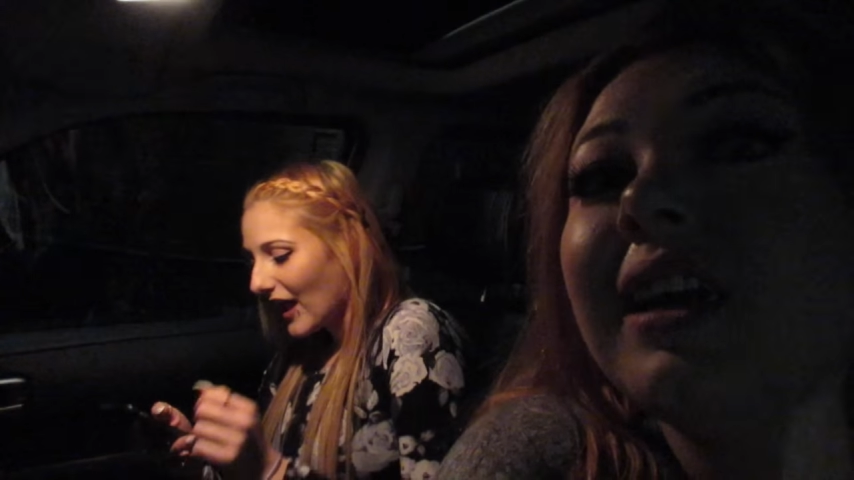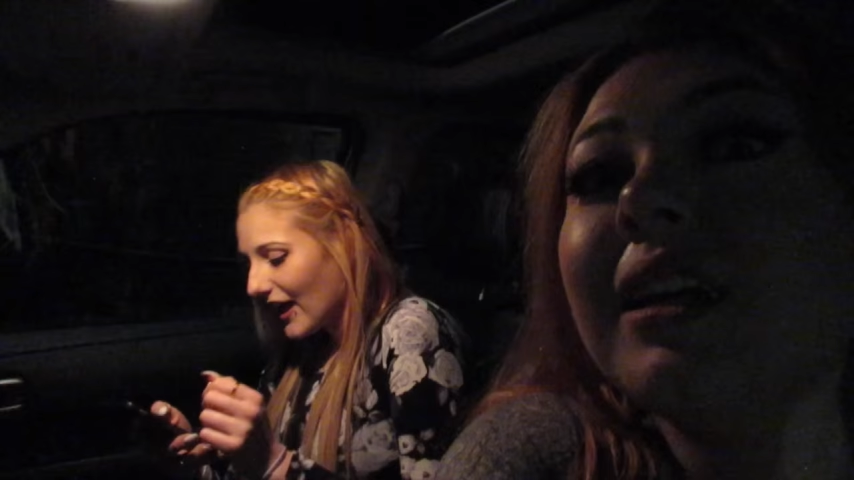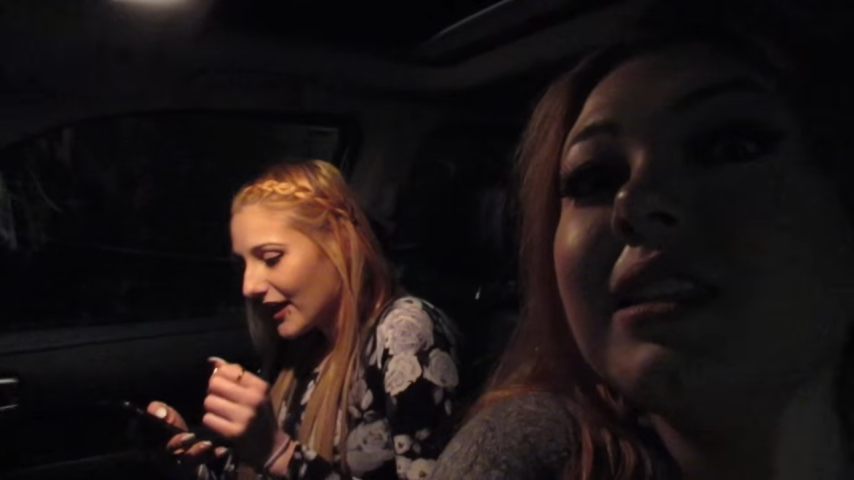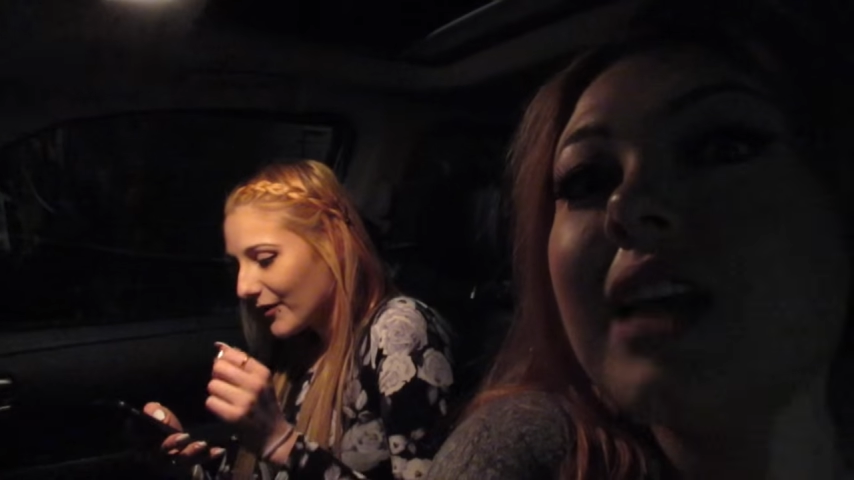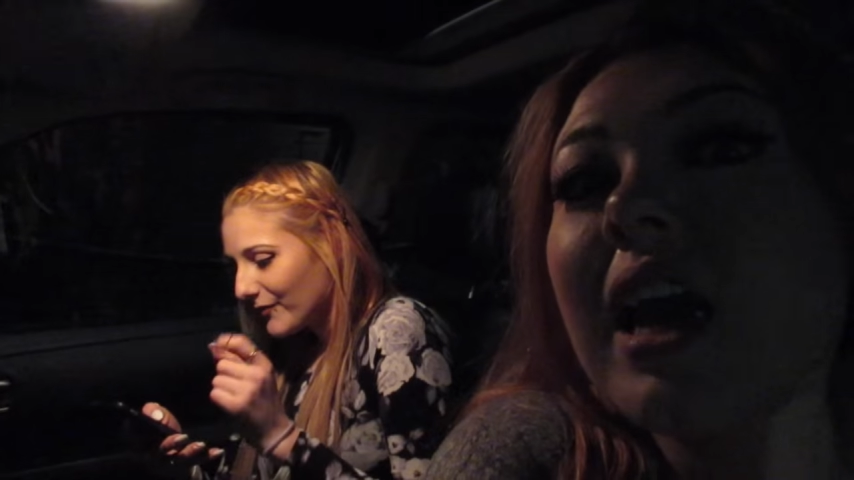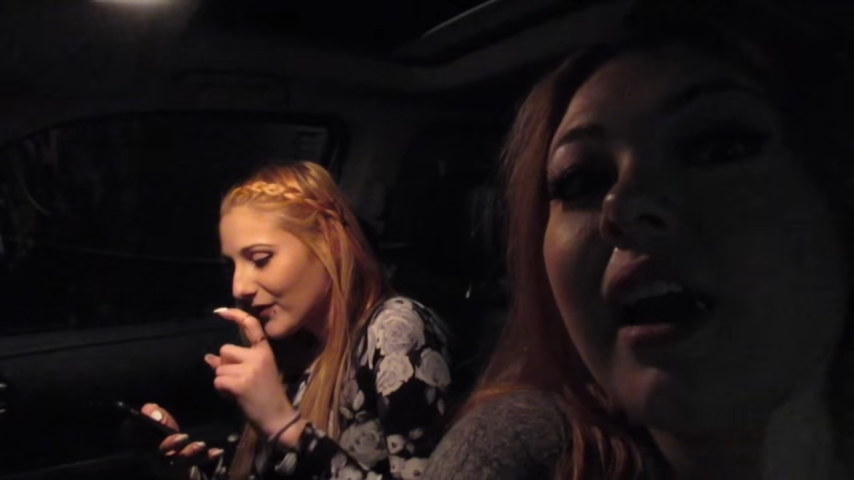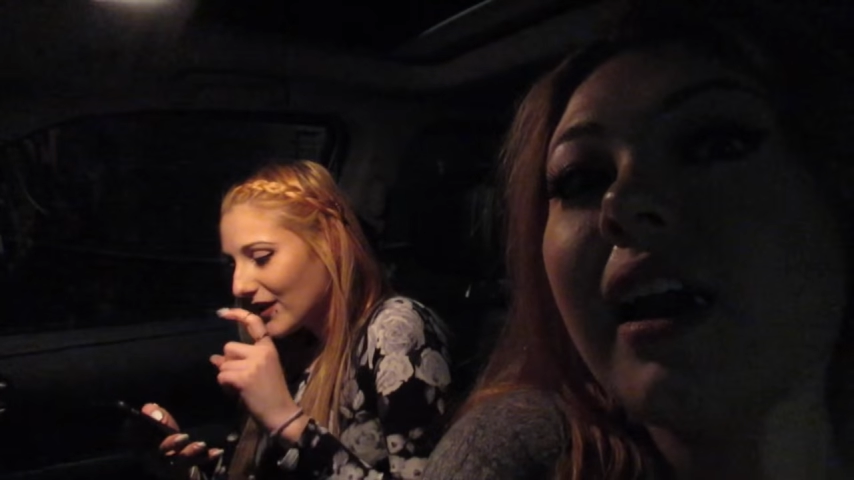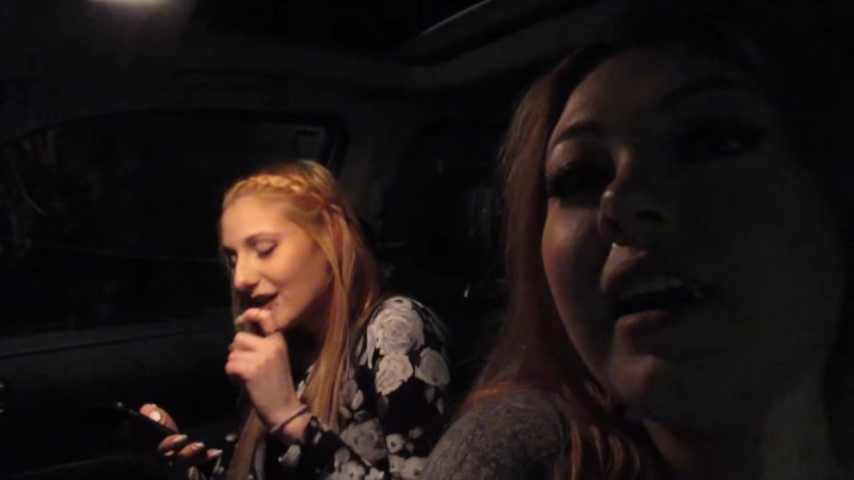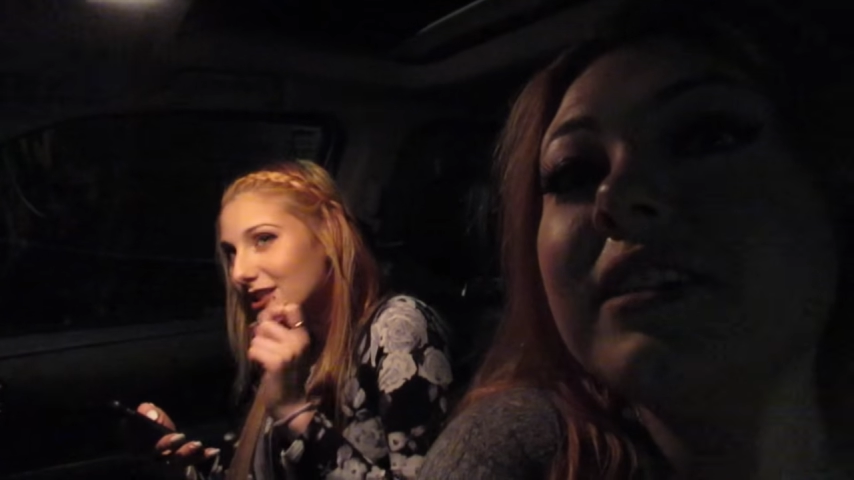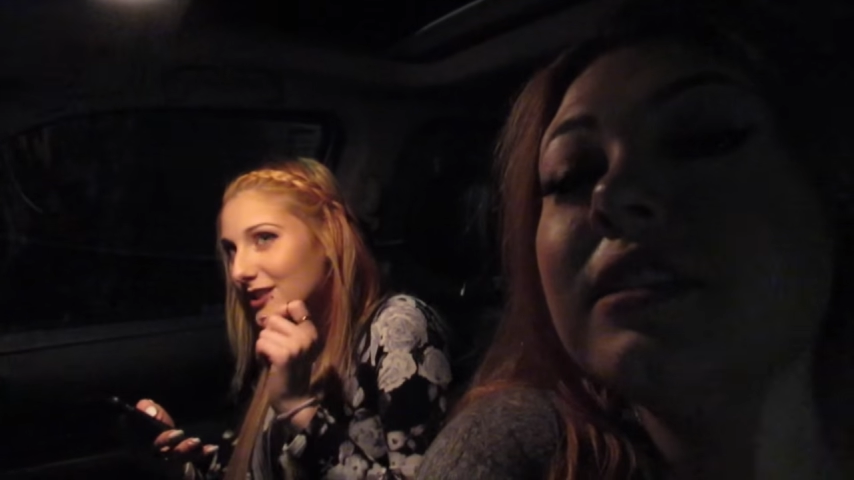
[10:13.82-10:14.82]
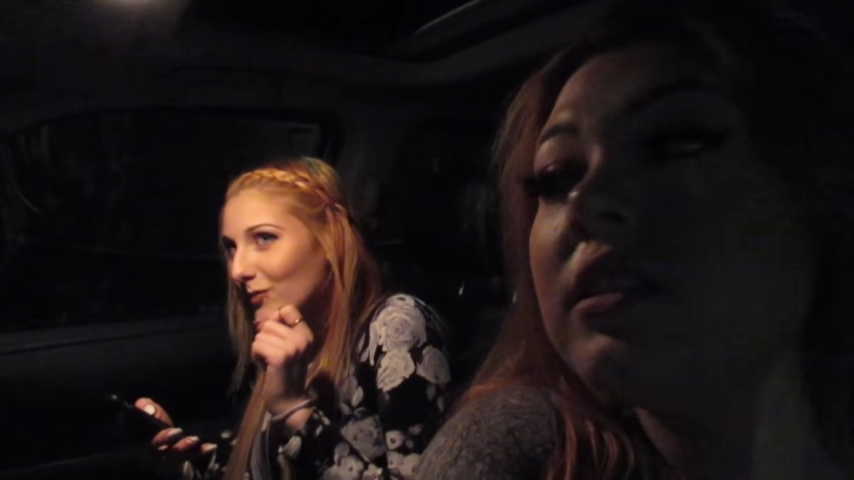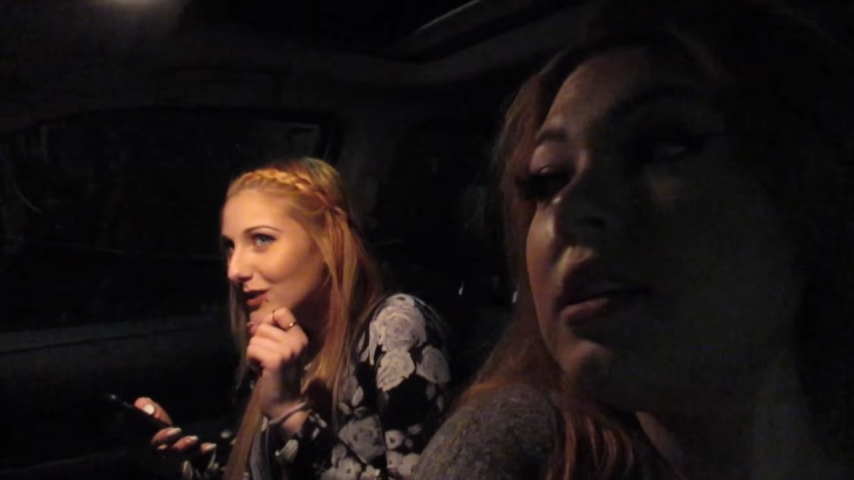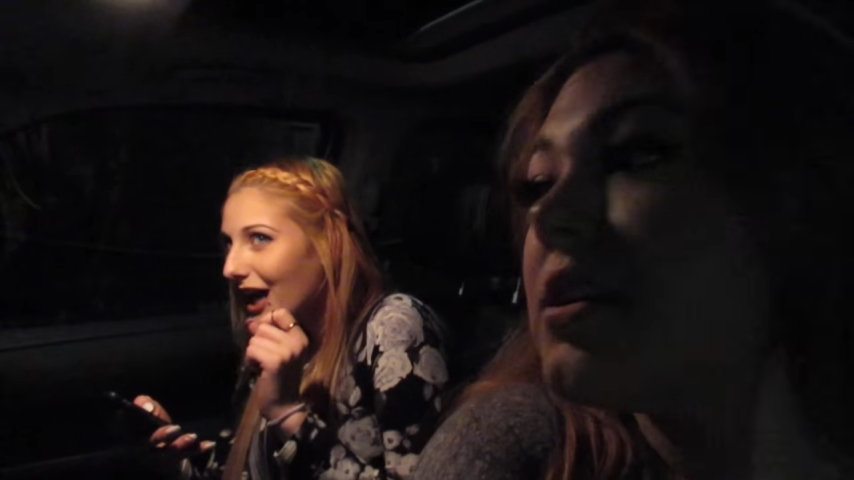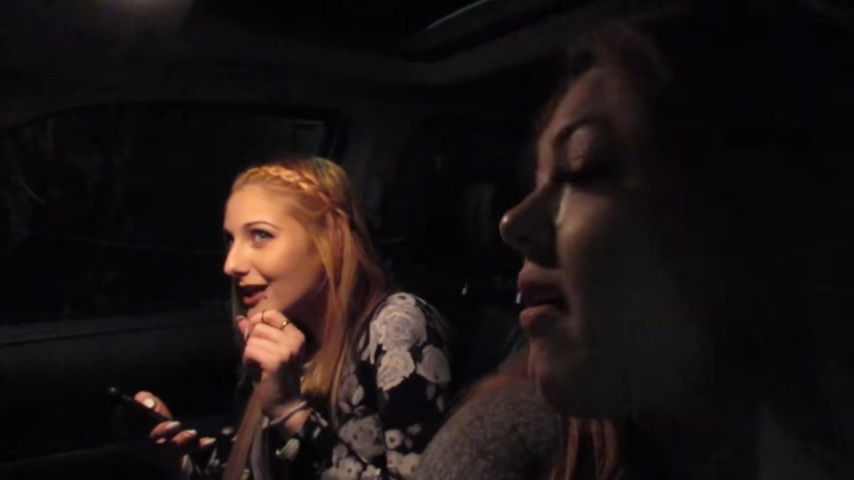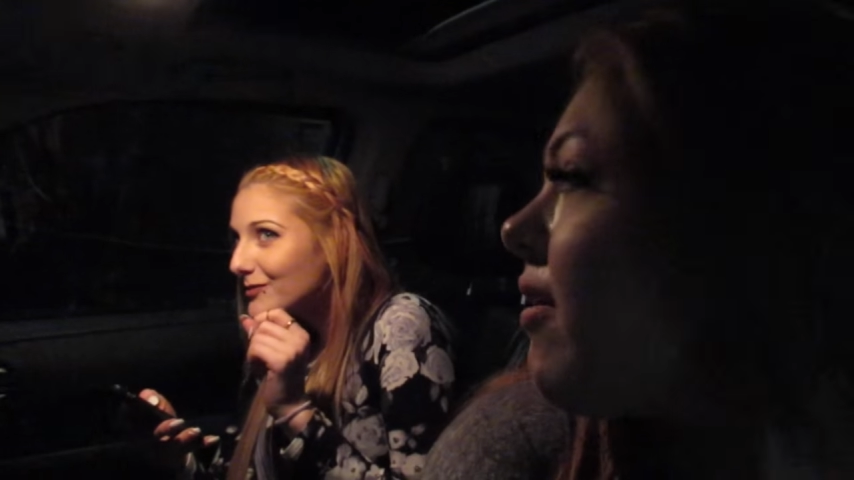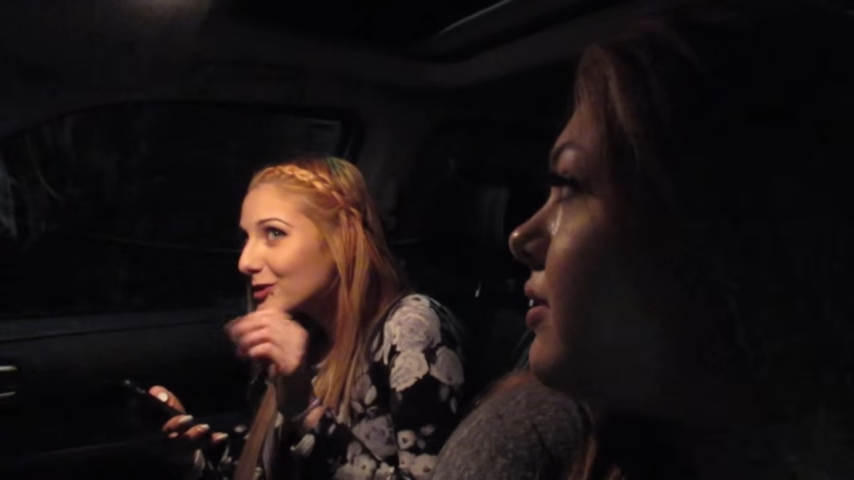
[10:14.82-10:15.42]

Because like, sometimes